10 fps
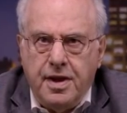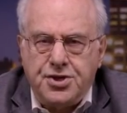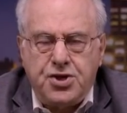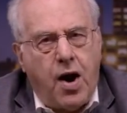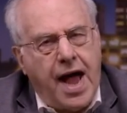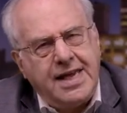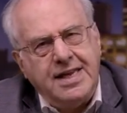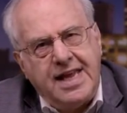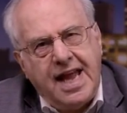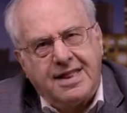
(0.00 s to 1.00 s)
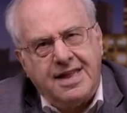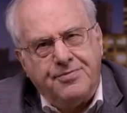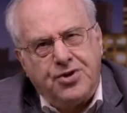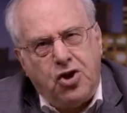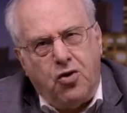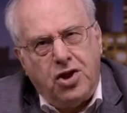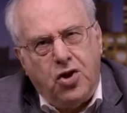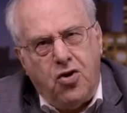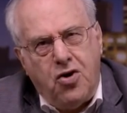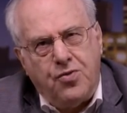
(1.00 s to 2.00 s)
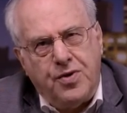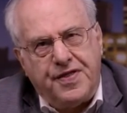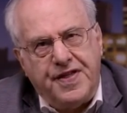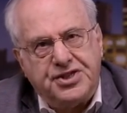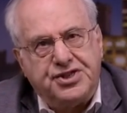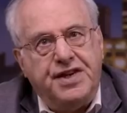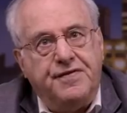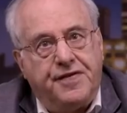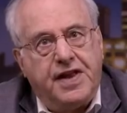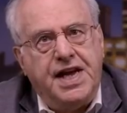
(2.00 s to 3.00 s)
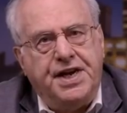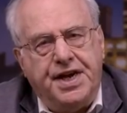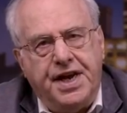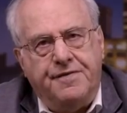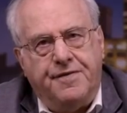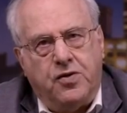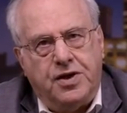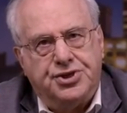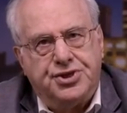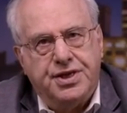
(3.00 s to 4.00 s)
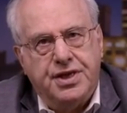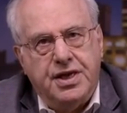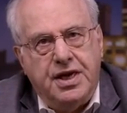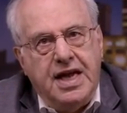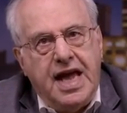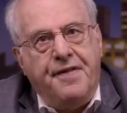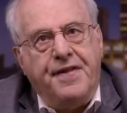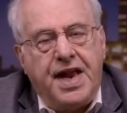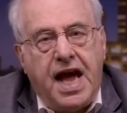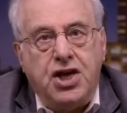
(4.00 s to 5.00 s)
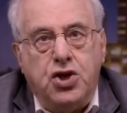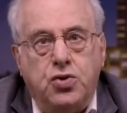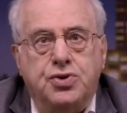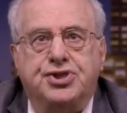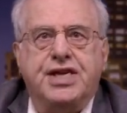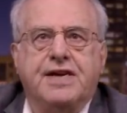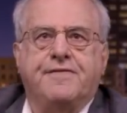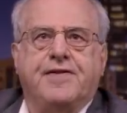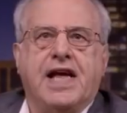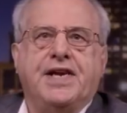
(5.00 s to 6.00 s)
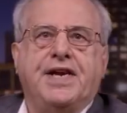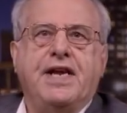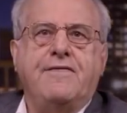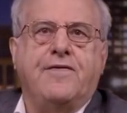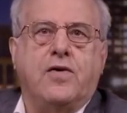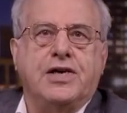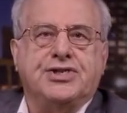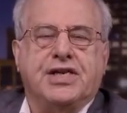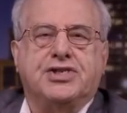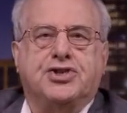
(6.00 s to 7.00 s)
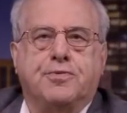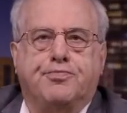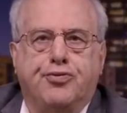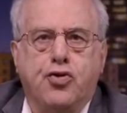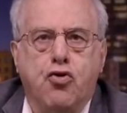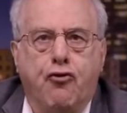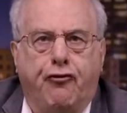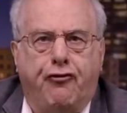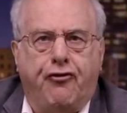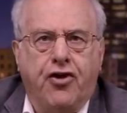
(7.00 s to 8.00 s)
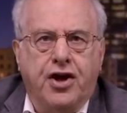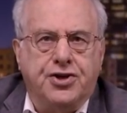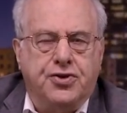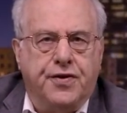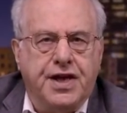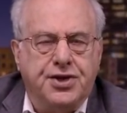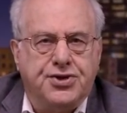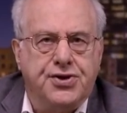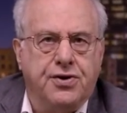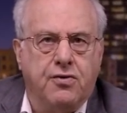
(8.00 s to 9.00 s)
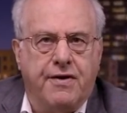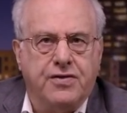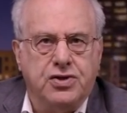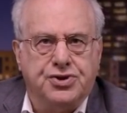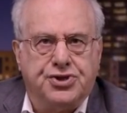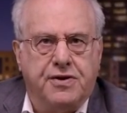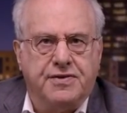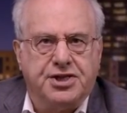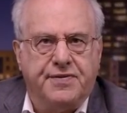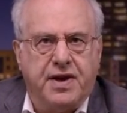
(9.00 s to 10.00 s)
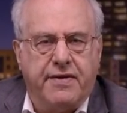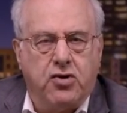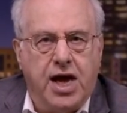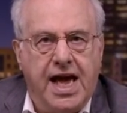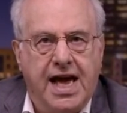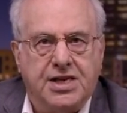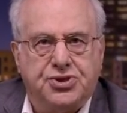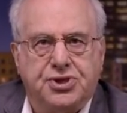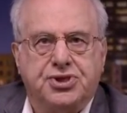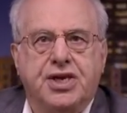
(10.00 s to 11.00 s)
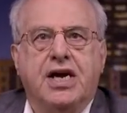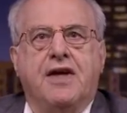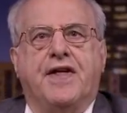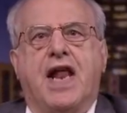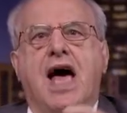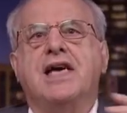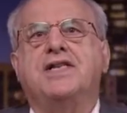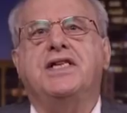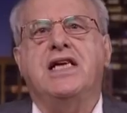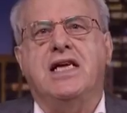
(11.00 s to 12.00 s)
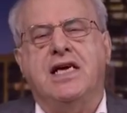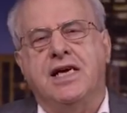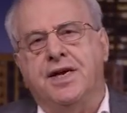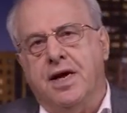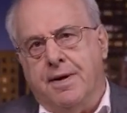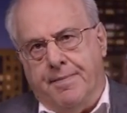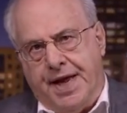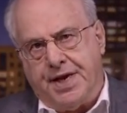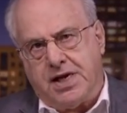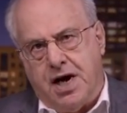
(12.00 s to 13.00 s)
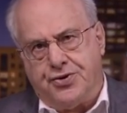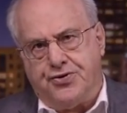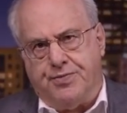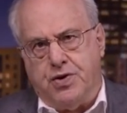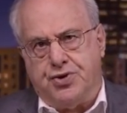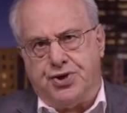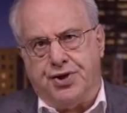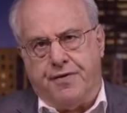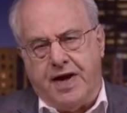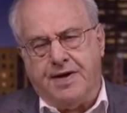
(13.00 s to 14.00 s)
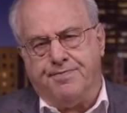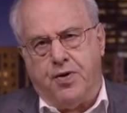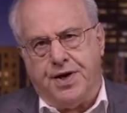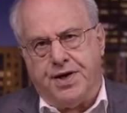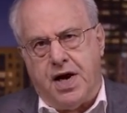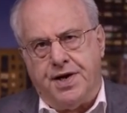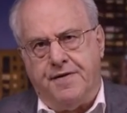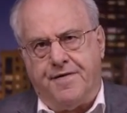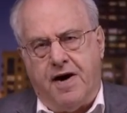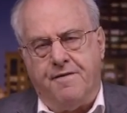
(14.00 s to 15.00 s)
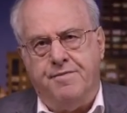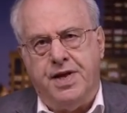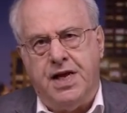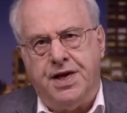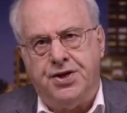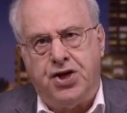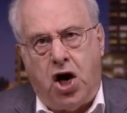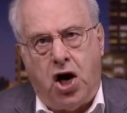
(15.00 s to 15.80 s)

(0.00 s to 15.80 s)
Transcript: So I can get them to go along with this inflated invoice. And then I use the inflated invoice as the proof to the Internal Revenue Service, if it ever asks, that I indeed made a contribution of $8.95 million